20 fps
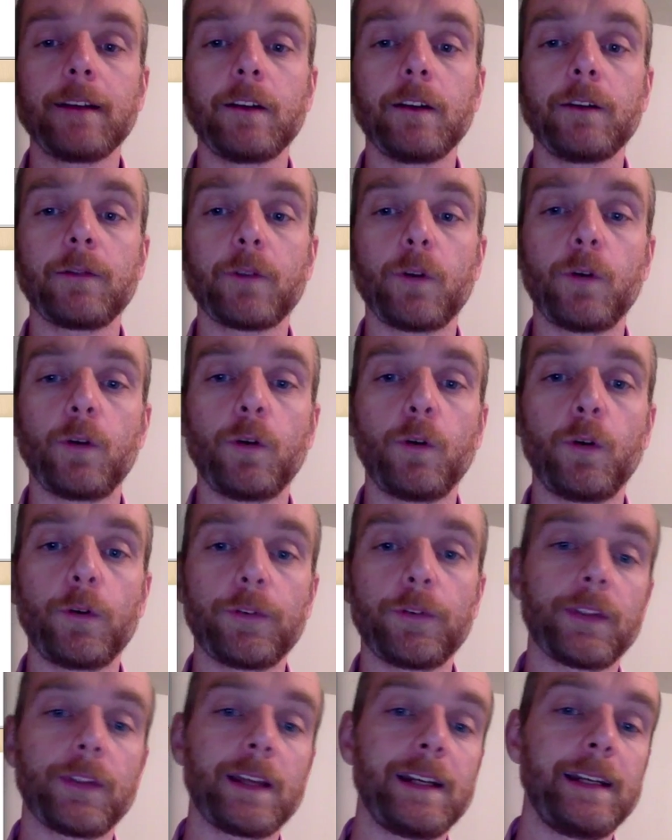of
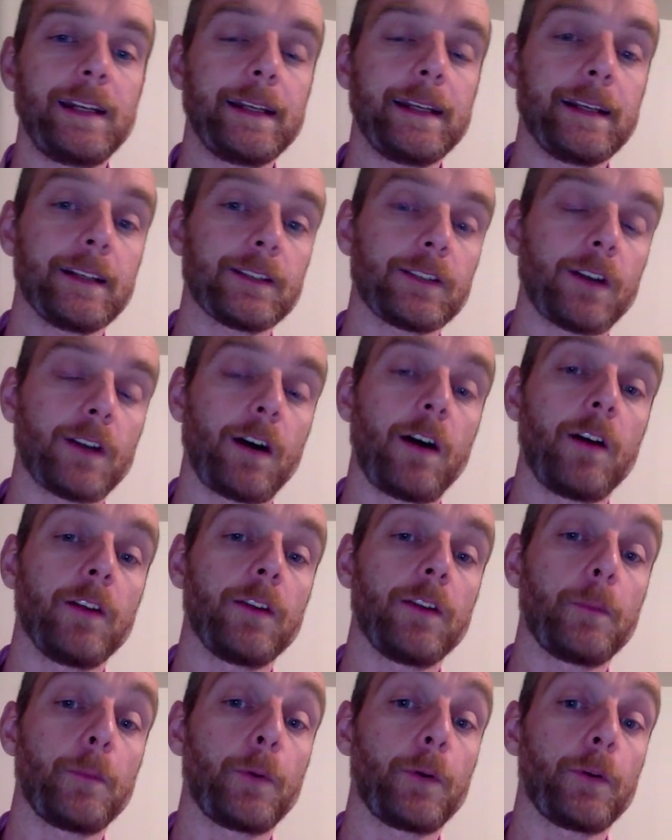course the links on
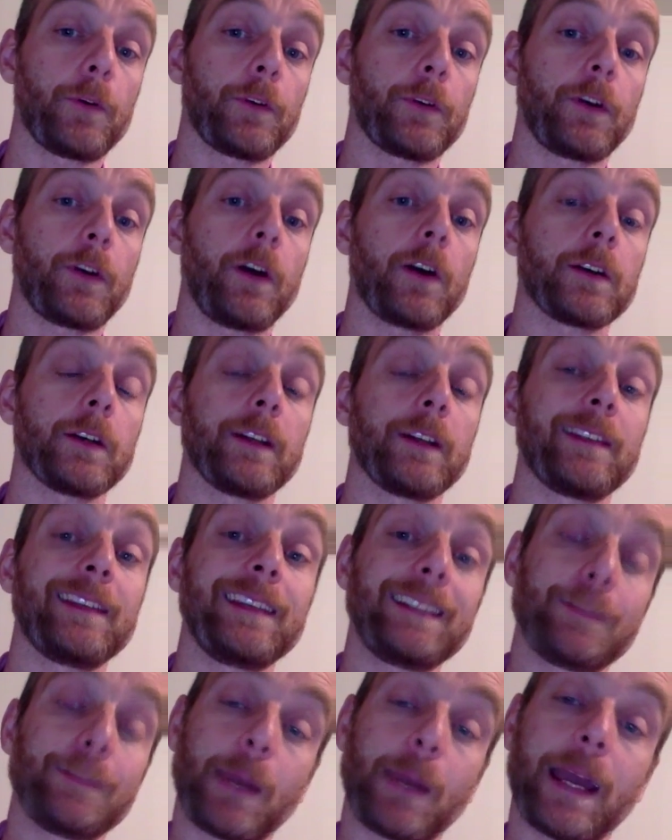the products on
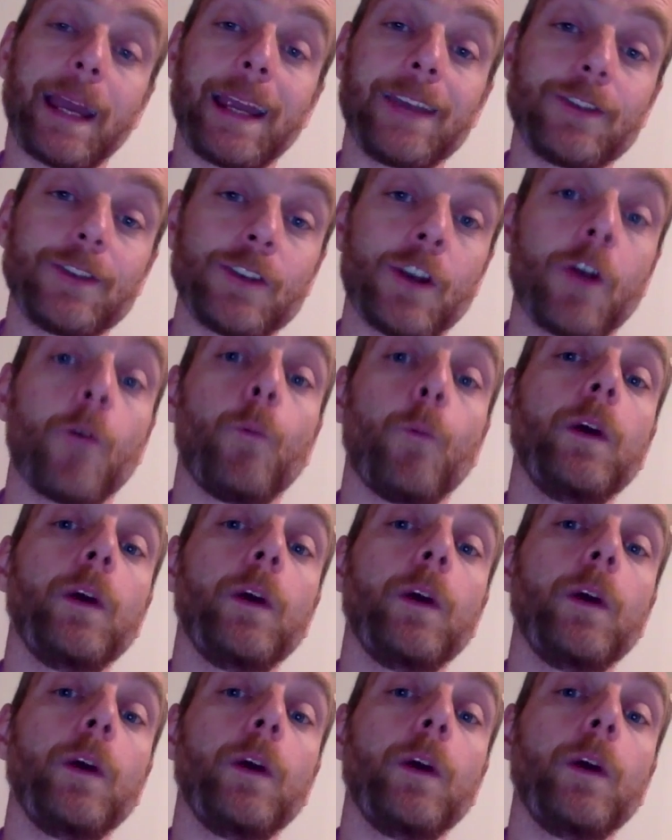this page